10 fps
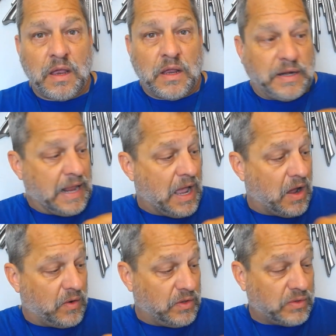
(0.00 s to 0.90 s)

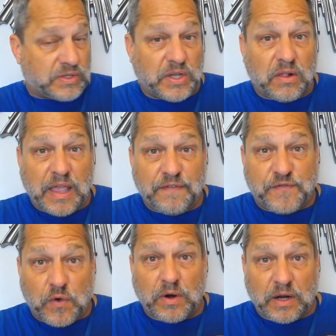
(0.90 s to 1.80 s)
Now, you still have
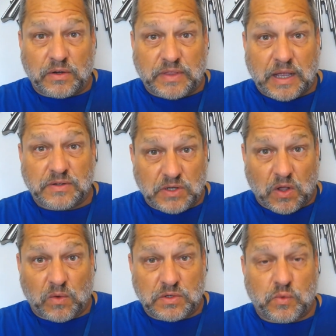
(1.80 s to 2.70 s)

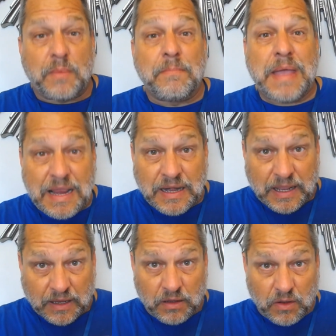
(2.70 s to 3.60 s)
$400,000
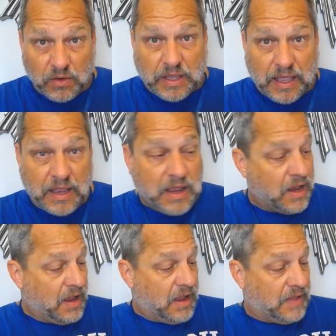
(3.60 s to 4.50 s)
remaining, okay?
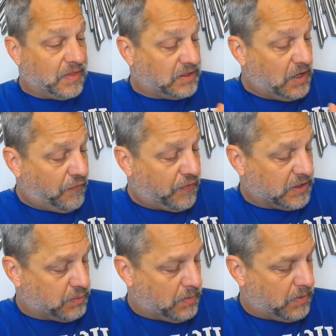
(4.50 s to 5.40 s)
And the
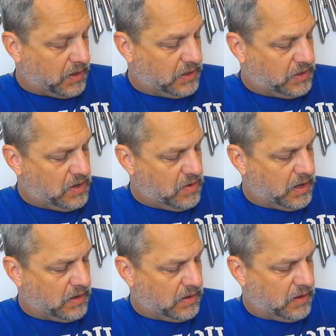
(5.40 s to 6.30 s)
difference, what we're going to do
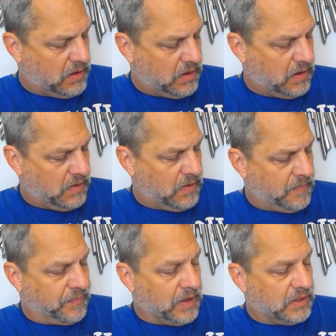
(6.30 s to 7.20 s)
here
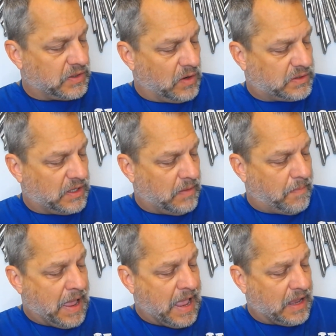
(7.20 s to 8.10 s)
is go to the
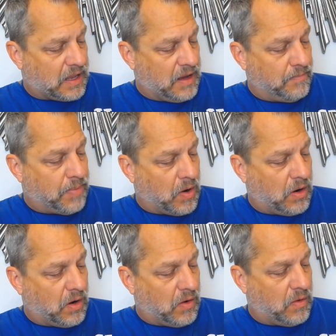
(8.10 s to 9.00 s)
bank and
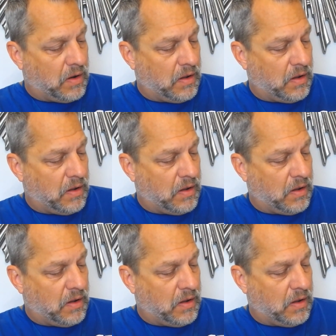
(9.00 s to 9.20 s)
borrow